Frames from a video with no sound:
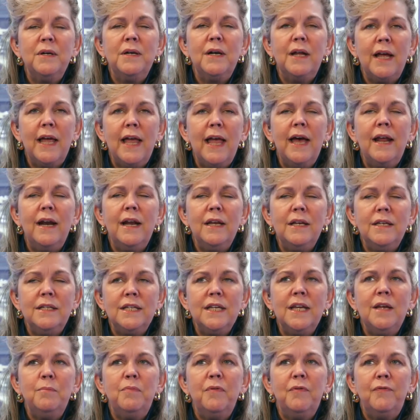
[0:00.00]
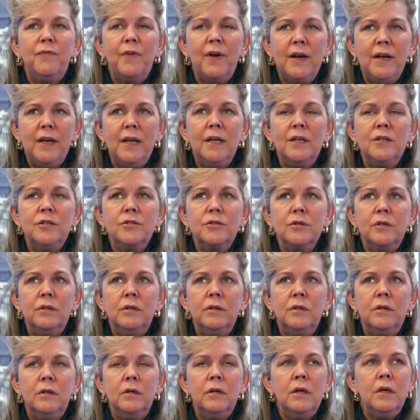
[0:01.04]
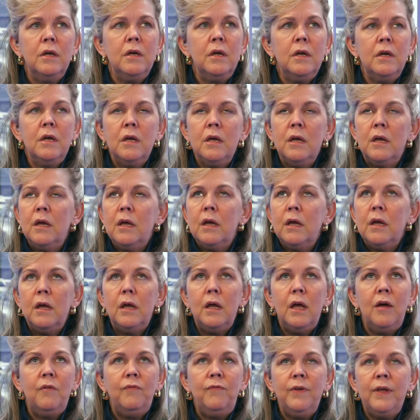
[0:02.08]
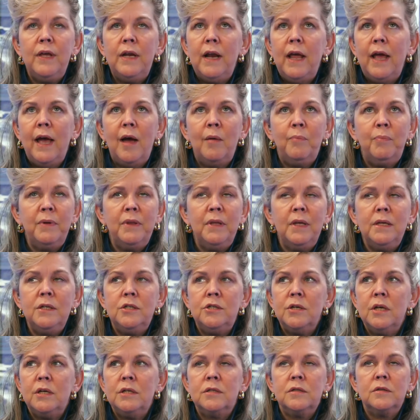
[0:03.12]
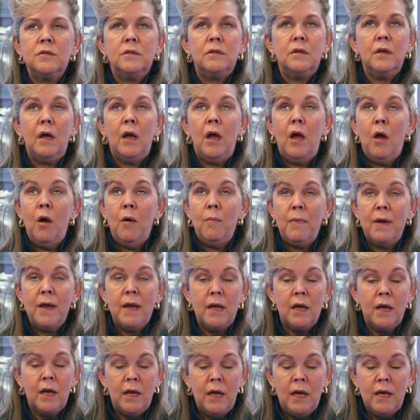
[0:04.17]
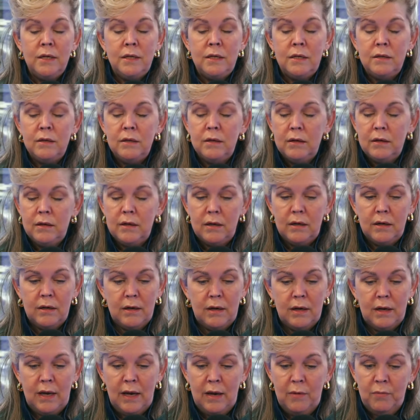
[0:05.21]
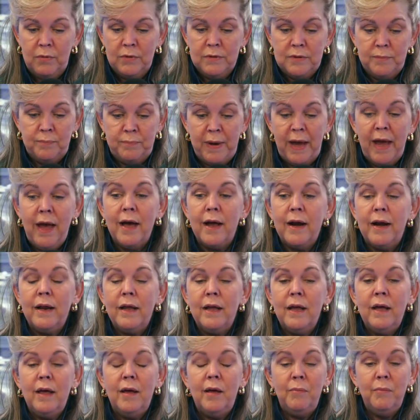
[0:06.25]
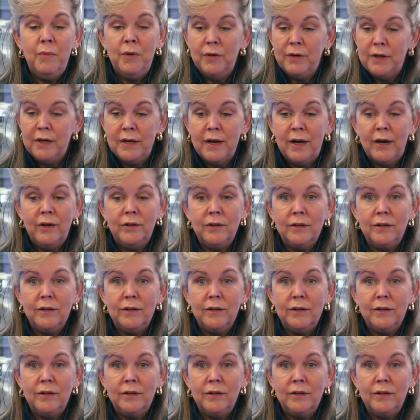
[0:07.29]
and I had a deep financial event happen that just, it was bad. $1 million.